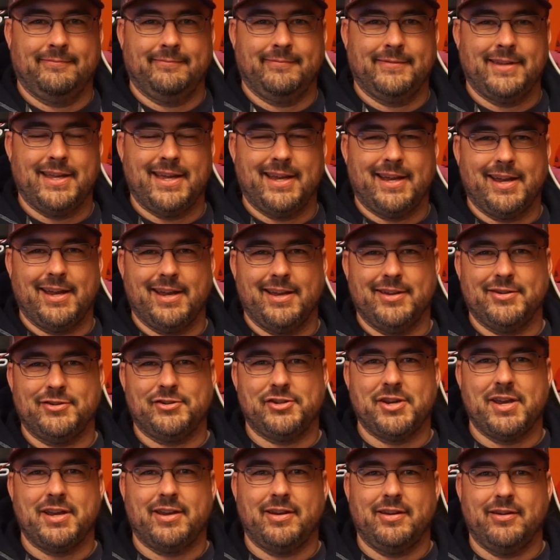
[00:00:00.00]
Hey guys,
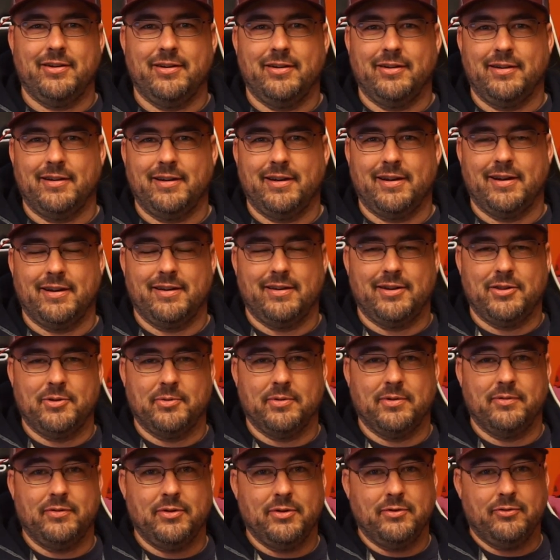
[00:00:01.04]
Jake here. Got another
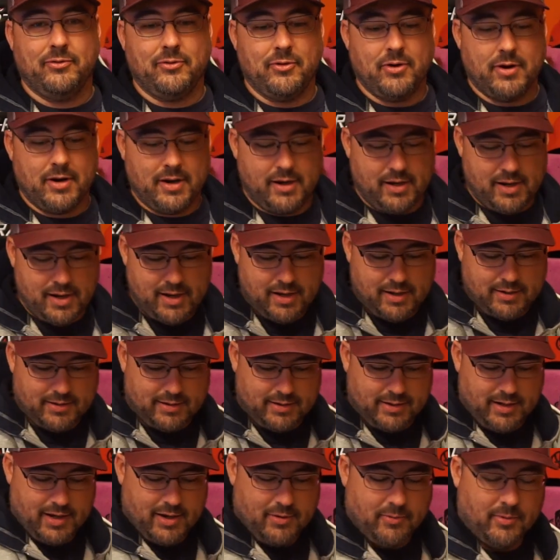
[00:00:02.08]
review for you today.
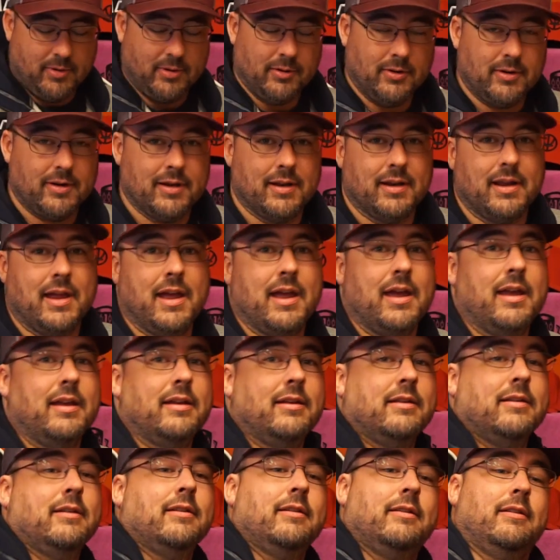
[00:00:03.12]
Today we're looking at
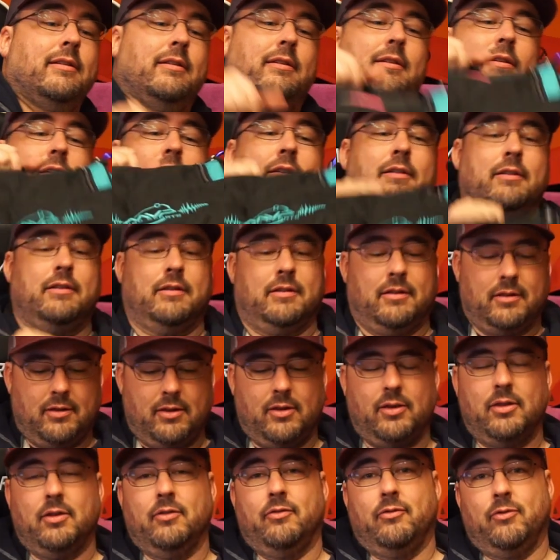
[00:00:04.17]

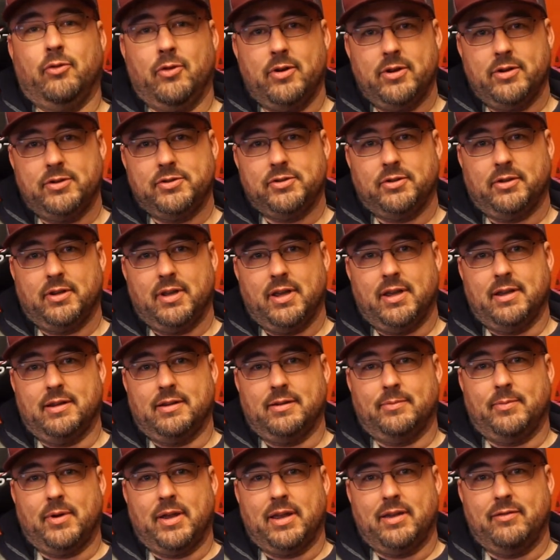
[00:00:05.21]
the Voyager Lite
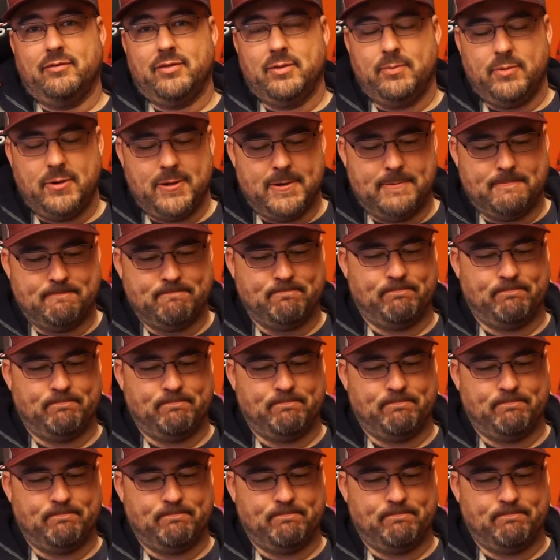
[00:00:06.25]
by MVP.